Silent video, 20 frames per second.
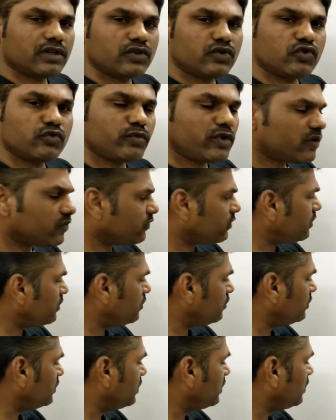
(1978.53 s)
you may
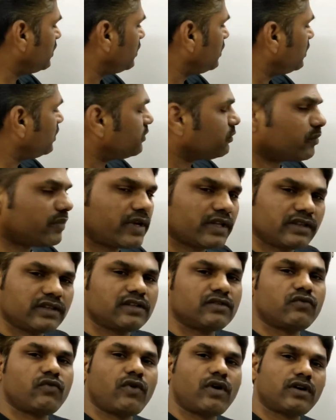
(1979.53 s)
follow the
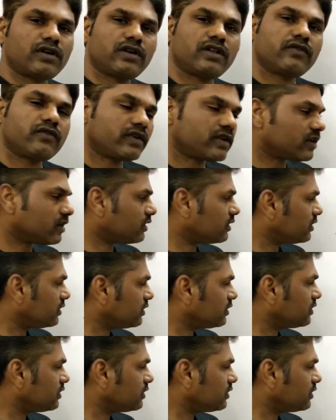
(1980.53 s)
method whatever